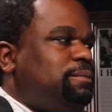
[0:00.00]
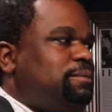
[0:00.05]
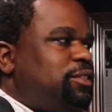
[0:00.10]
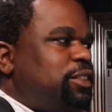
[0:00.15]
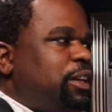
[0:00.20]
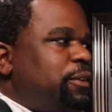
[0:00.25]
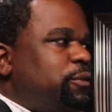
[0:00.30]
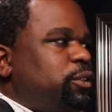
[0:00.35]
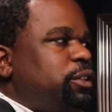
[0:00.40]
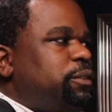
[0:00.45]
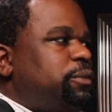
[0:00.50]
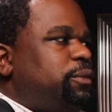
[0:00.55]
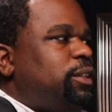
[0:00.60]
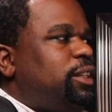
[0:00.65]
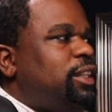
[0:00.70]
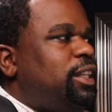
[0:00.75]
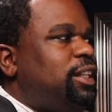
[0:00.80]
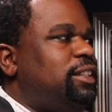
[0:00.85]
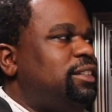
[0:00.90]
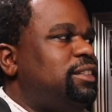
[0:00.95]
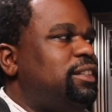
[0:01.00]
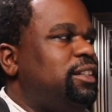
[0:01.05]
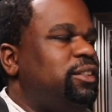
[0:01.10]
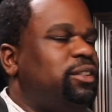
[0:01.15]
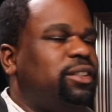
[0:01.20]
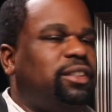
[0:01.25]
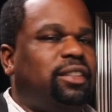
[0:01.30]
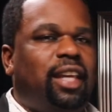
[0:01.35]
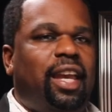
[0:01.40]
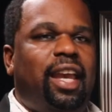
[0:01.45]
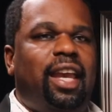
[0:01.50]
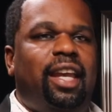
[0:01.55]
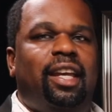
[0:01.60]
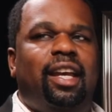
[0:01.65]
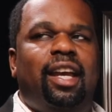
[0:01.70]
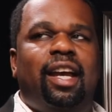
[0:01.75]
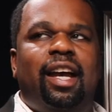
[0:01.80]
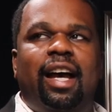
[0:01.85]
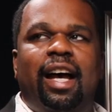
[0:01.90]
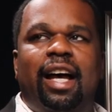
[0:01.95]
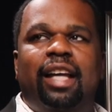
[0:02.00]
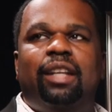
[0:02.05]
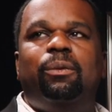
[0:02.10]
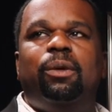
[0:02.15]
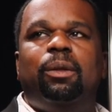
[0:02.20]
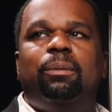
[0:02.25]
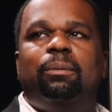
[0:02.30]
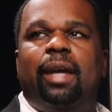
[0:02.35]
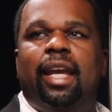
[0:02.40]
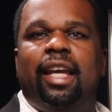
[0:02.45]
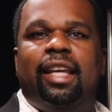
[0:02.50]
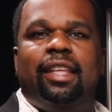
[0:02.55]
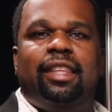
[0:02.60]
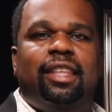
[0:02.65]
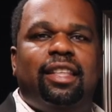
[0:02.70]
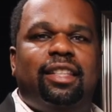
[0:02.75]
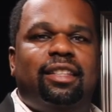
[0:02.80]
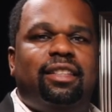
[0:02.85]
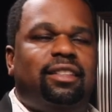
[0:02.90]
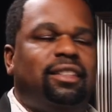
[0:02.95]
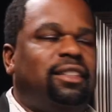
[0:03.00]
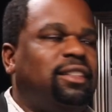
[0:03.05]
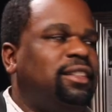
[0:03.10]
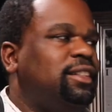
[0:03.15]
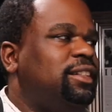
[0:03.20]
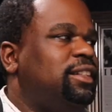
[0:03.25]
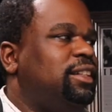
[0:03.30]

several different things here and say, hey, how do we make this